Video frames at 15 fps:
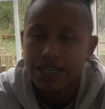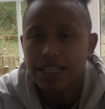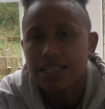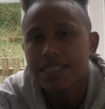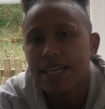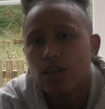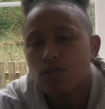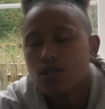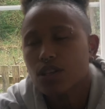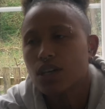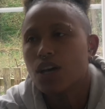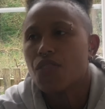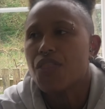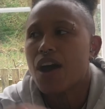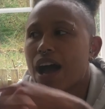let's get on to
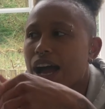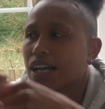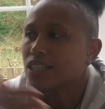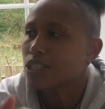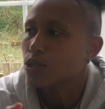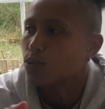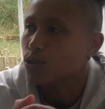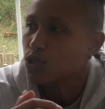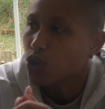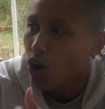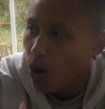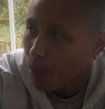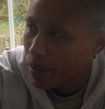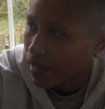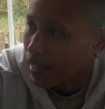the actual
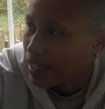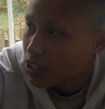topic.